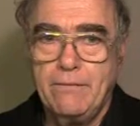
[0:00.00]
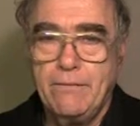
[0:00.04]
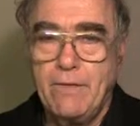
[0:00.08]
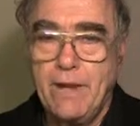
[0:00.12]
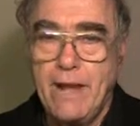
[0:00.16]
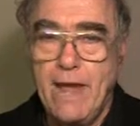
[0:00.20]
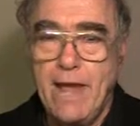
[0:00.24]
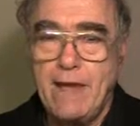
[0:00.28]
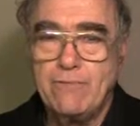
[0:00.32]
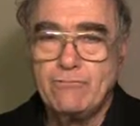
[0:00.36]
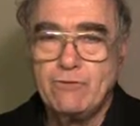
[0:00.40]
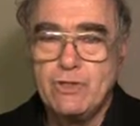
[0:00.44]
Then
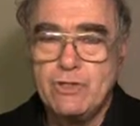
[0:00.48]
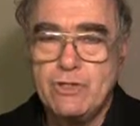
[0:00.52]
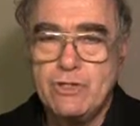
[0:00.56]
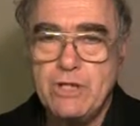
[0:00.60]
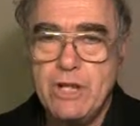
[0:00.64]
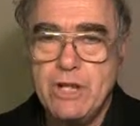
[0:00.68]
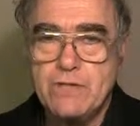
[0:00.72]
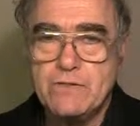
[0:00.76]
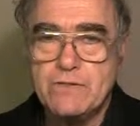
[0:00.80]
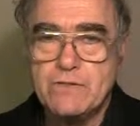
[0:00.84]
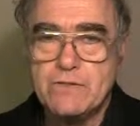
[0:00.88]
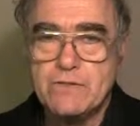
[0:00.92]
after
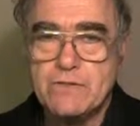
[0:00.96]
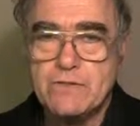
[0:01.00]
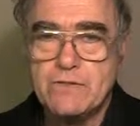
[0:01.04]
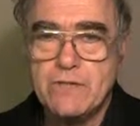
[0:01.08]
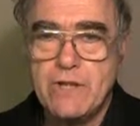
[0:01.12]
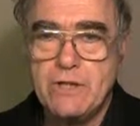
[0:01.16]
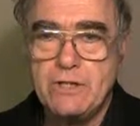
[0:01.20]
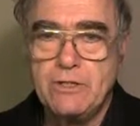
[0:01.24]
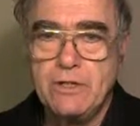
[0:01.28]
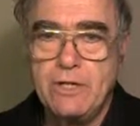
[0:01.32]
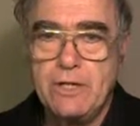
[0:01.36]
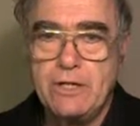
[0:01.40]
Jesus
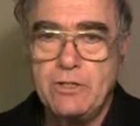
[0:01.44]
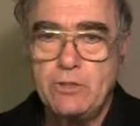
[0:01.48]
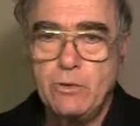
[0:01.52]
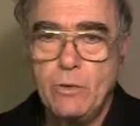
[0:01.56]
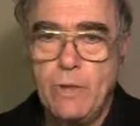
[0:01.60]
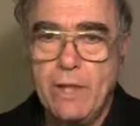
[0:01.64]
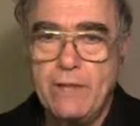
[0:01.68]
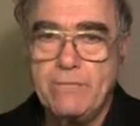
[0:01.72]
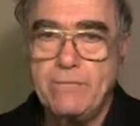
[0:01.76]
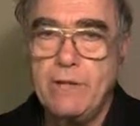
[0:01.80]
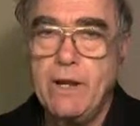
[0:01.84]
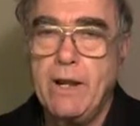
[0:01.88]
ascended into
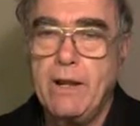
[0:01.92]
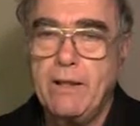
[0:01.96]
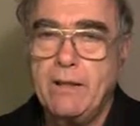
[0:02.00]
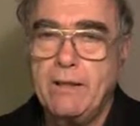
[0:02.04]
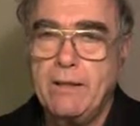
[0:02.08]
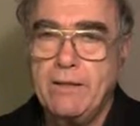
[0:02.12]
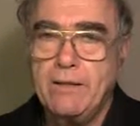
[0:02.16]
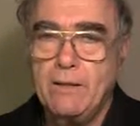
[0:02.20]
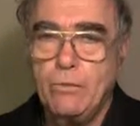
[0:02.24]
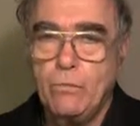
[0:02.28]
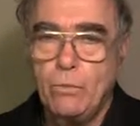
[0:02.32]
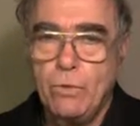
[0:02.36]
heaven,
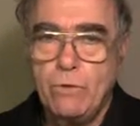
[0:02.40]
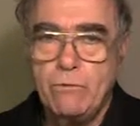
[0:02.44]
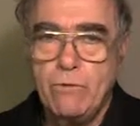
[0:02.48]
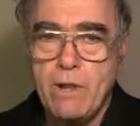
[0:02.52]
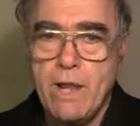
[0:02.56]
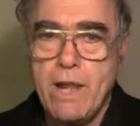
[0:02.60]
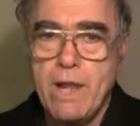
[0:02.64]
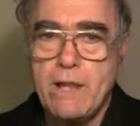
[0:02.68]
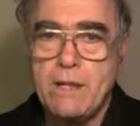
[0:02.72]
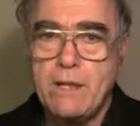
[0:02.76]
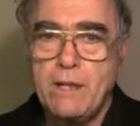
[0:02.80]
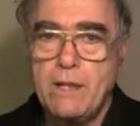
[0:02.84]
we
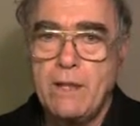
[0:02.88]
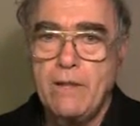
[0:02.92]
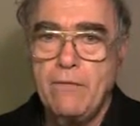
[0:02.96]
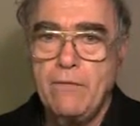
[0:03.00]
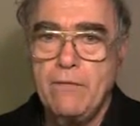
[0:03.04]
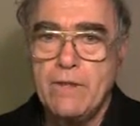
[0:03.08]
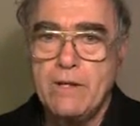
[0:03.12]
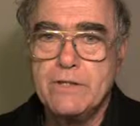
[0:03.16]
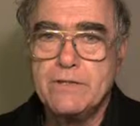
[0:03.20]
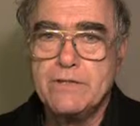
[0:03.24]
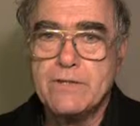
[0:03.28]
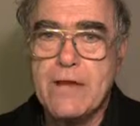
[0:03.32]
read,
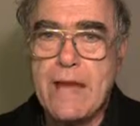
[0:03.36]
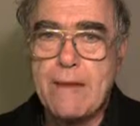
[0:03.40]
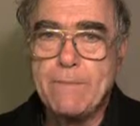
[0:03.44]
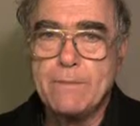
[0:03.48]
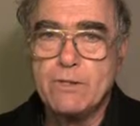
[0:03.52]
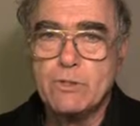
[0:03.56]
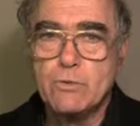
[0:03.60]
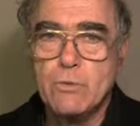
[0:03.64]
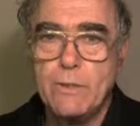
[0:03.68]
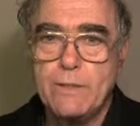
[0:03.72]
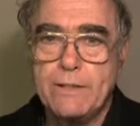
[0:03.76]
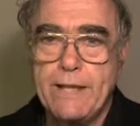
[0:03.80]
the
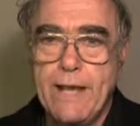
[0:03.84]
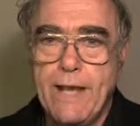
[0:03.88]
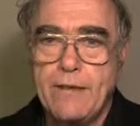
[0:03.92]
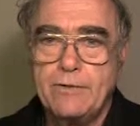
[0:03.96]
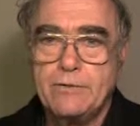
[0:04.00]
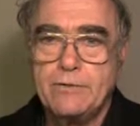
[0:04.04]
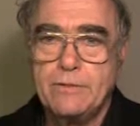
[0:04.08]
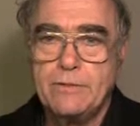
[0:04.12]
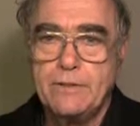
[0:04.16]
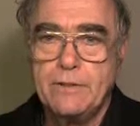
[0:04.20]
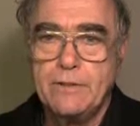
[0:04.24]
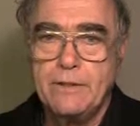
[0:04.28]
disciples went
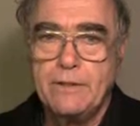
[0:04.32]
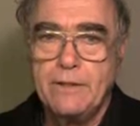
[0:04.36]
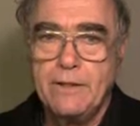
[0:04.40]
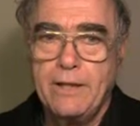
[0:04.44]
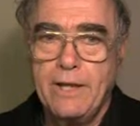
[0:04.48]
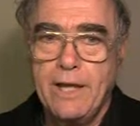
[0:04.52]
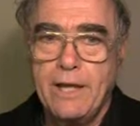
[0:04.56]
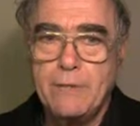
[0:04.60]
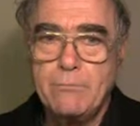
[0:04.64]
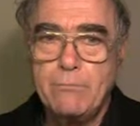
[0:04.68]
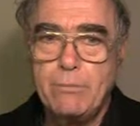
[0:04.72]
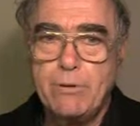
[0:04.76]
out
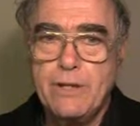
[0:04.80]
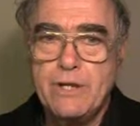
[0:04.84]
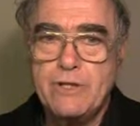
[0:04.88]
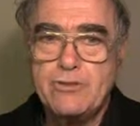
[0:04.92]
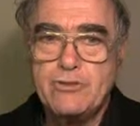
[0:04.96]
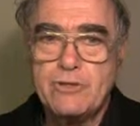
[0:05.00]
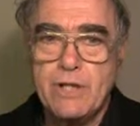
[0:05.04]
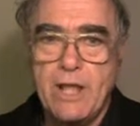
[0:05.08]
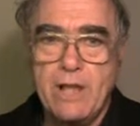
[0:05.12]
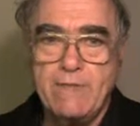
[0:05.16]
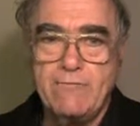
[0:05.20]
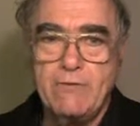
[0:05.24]
and
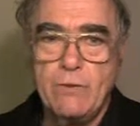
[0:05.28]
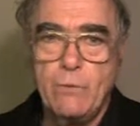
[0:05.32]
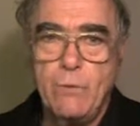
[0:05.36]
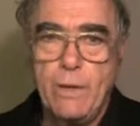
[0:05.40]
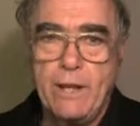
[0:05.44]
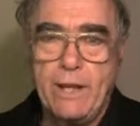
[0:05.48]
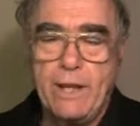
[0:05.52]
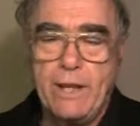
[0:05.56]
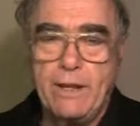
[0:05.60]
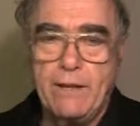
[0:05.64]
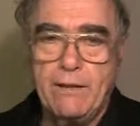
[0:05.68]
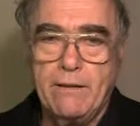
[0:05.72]
preached
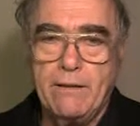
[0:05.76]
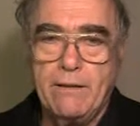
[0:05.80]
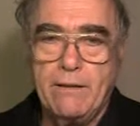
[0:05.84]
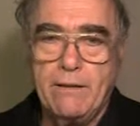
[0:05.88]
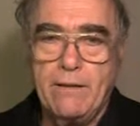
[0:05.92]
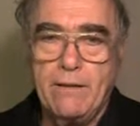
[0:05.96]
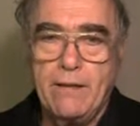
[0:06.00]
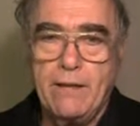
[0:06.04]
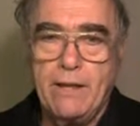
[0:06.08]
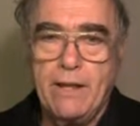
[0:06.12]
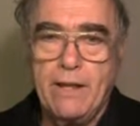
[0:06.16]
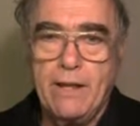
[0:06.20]
everywhere,
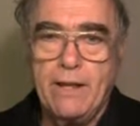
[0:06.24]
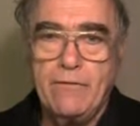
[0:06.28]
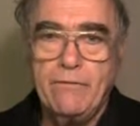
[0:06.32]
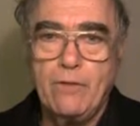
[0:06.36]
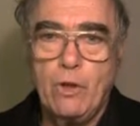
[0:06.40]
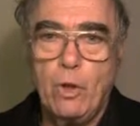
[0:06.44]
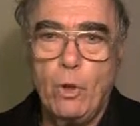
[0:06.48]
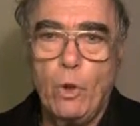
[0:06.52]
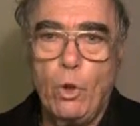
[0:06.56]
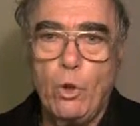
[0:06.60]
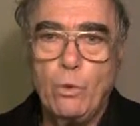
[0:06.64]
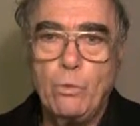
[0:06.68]
and the
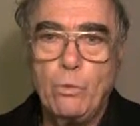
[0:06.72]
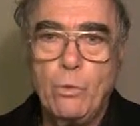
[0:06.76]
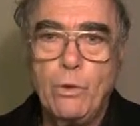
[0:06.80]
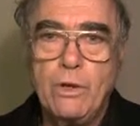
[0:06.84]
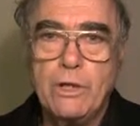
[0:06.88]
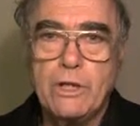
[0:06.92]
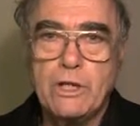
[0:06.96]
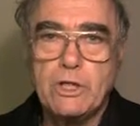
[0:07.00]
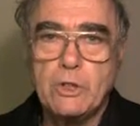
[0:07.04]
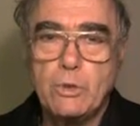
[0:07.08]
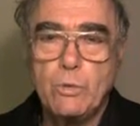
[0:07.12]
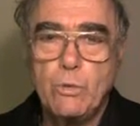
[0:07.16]
Lord
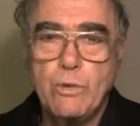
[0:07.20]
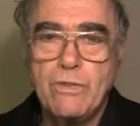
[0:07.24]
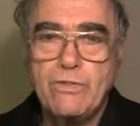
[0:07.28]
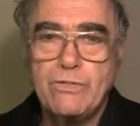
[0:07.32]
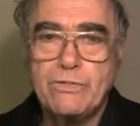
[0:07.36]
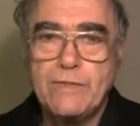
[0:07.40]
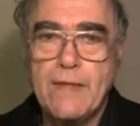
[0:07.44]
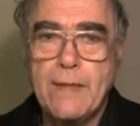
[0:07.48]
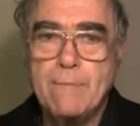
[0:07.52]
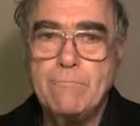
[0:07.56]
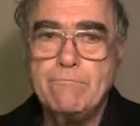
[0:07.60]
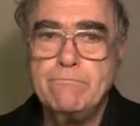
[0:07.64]
worked
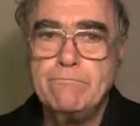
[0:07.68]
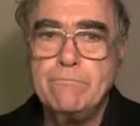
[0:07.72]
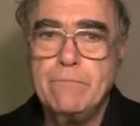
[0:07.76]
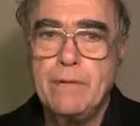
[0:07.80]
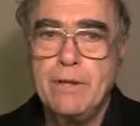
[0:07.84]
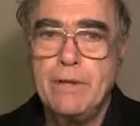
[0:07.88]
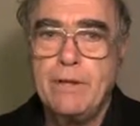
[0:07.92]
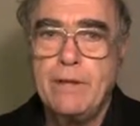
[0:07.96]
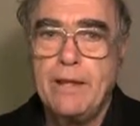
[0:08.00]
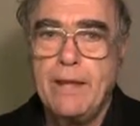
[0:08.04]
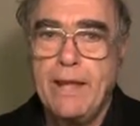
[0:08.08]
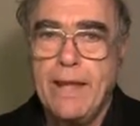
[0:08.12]
with them
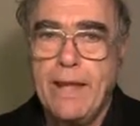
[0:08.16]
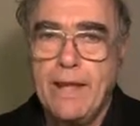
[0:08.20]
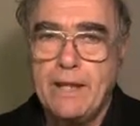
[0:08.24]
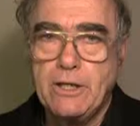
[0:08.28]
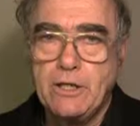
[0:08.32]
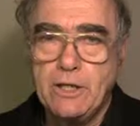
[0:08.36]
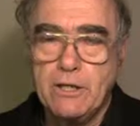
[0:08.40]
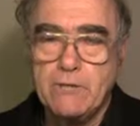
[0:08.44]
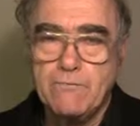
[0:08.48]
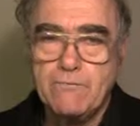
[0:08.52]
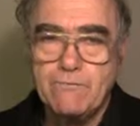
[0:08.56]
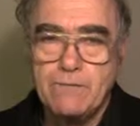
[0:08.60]

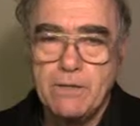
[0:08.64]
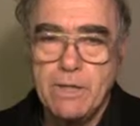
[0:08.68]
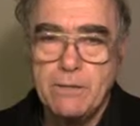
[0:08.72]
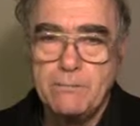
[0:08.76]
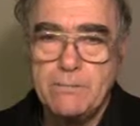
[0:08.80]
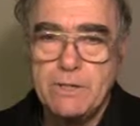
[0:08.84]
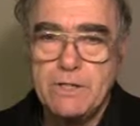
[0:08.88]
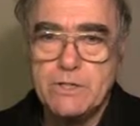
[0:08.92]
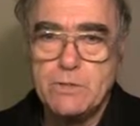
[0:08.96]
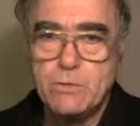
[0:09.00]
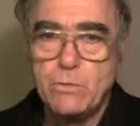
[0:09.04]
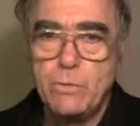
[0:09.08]
and
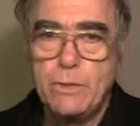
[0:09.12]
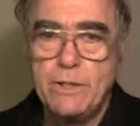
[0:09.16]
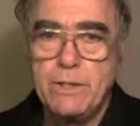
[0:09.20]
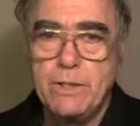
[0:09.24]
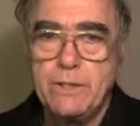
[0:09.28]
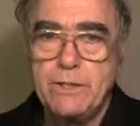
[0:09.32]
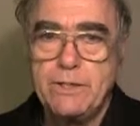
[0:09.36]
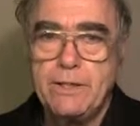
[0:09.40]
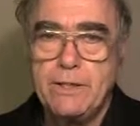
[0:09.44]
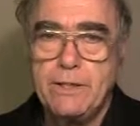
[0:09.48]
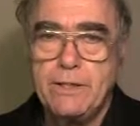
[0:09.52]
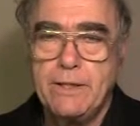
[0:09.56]
confirmed his
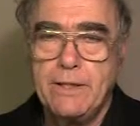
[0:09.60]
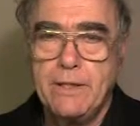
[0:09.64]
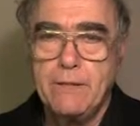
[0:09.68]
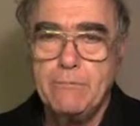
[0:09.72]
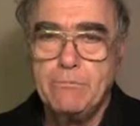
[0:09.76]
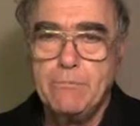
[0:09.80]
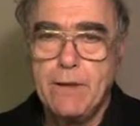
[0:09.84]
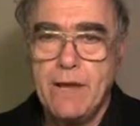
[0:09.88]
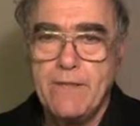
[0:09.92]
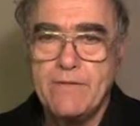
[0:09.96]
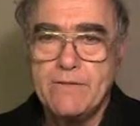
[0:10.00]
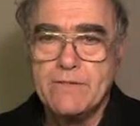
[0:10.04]
word
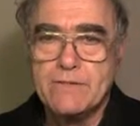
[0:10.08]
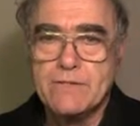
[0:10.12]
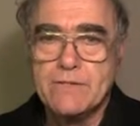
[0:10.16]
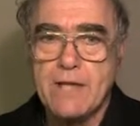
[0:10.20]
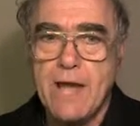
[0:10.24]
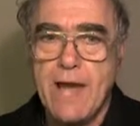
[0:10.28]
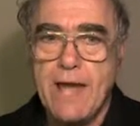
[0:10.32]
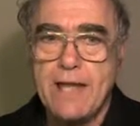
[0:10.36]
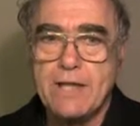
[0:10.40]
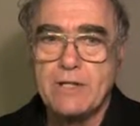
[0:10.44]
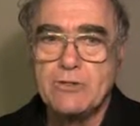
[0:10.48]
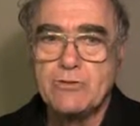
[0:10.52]
by the
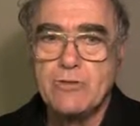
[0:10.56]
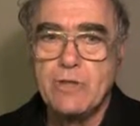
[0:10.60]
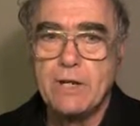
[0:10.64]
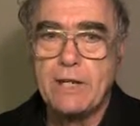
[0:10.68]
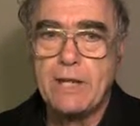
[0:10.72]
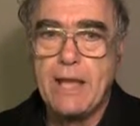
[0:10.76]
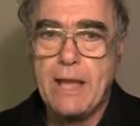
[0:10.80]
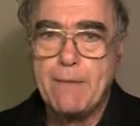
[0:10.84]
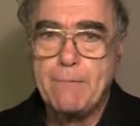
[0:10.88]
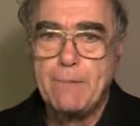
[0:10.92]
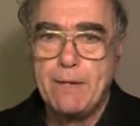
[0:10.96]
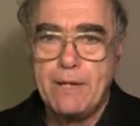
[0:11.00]
signs that
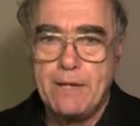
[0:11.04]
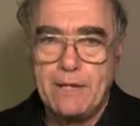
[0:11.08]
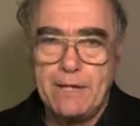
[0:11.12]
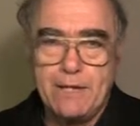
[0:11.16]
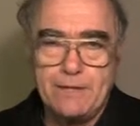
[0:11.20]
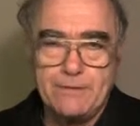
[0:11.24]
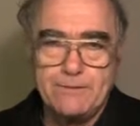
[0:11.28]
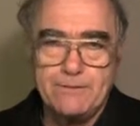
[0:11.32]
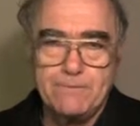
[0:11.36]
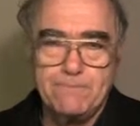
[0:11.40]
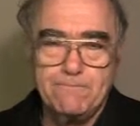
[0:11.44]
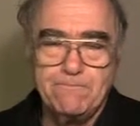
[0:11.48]
accompanied
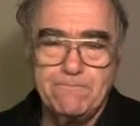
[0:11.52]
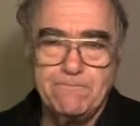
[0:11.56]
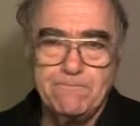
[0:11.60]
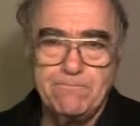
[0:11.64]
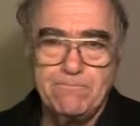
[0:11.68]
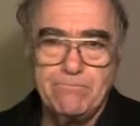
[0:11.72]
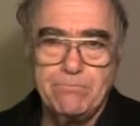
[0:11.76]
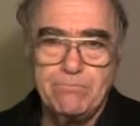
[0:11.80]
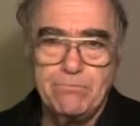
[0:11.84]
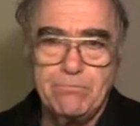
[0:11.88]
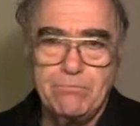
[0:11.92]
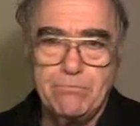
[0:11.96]
it.
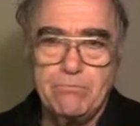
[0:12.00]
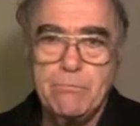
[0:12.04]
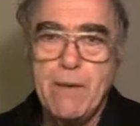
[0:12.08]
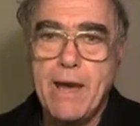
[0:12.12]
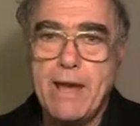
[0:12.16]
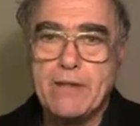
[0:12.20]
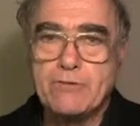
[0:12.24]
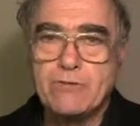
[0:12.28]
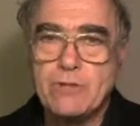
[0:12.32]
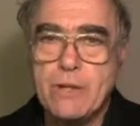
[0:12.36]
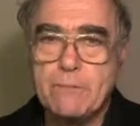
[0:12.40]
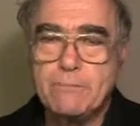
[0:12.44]

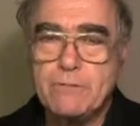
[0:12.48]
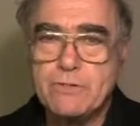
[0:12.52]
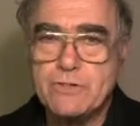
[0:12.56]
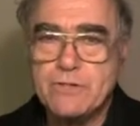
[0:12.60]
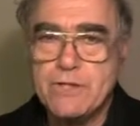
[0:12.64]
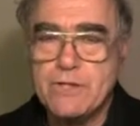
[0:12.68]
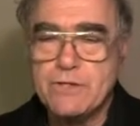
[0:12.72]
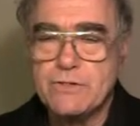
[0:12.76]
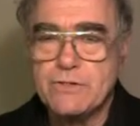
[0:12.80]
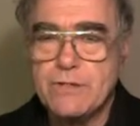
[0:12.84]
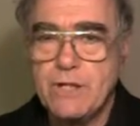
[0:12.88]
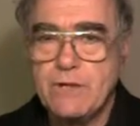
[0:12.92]
Mark chapter
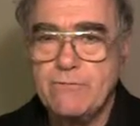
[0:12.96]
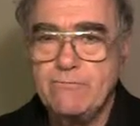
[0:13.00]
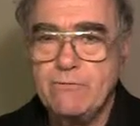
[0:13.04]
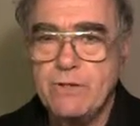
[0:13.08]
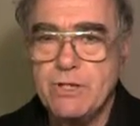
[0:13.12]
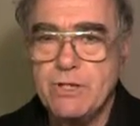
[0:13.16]
16,